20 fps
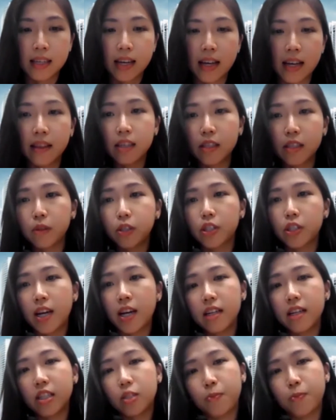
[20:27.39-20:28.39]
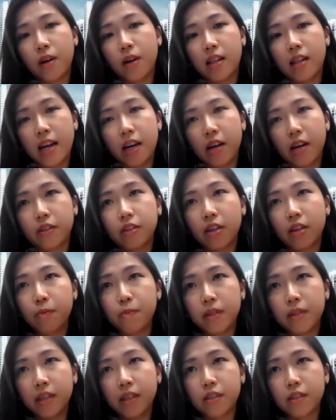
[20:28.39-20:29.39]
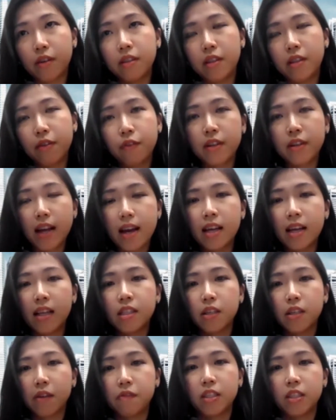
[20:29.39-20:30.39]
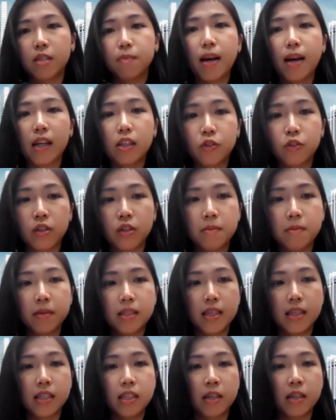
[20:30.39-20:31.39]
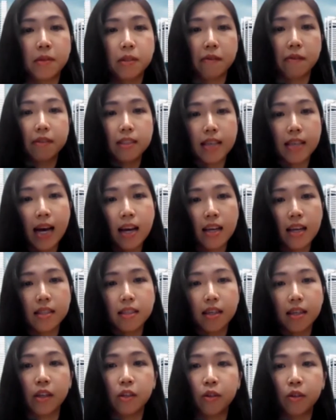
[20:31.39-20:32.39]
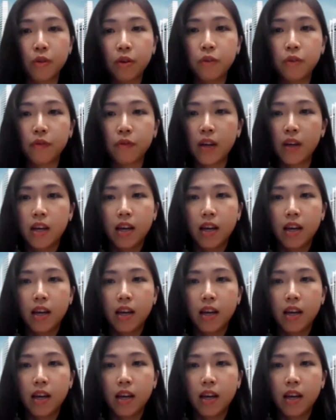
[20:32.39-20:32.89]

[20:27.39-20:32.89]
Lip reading: and this will shine a spotlight on companies on different ends of the spectrums in terms of size and growth,